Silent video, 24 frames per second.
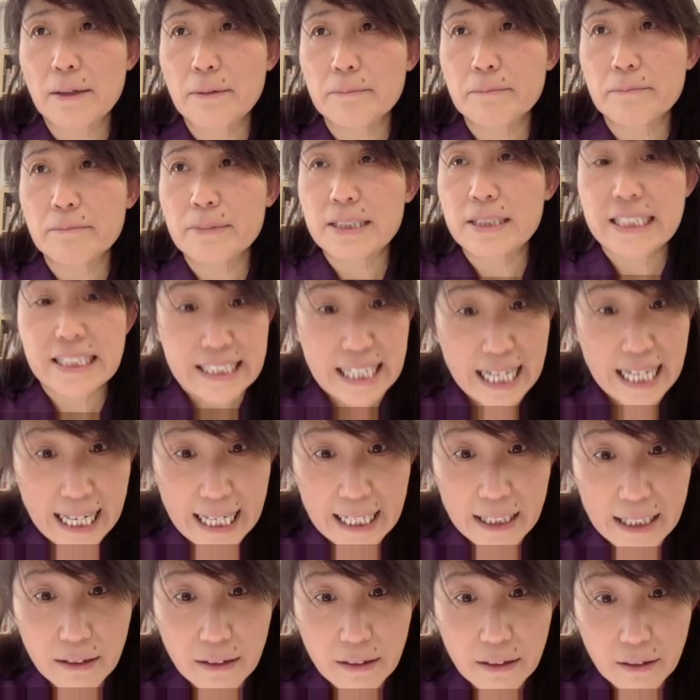
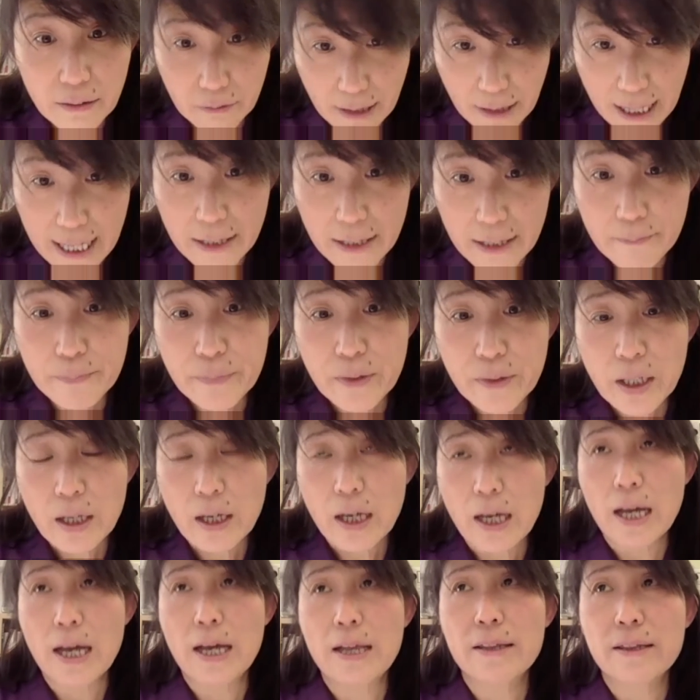stem, right?
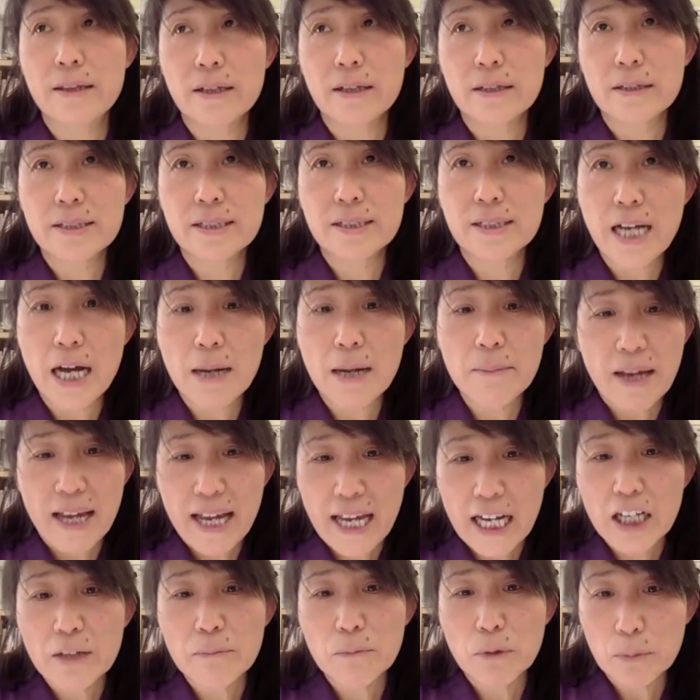And there's some
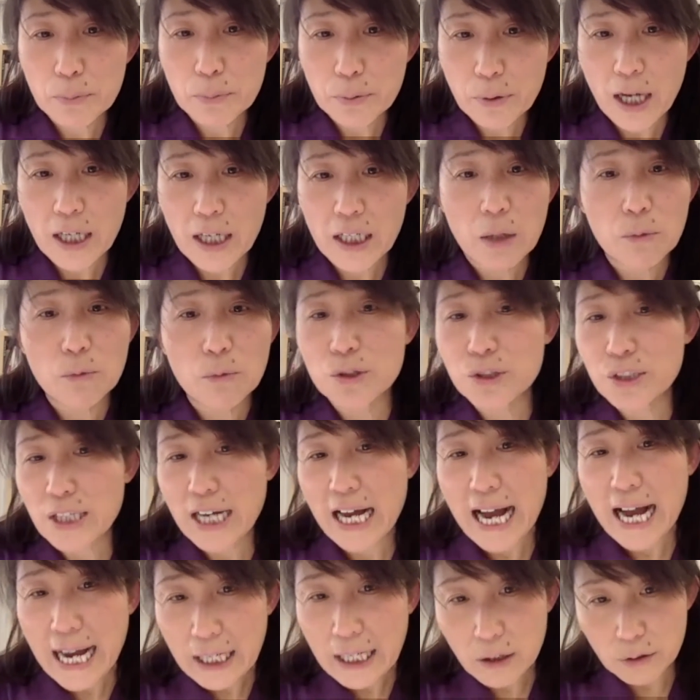animal product which
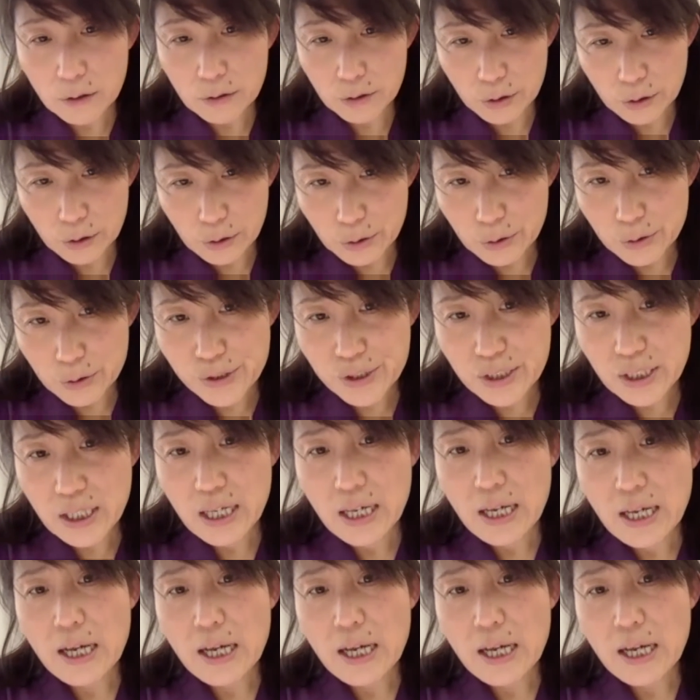I don't use,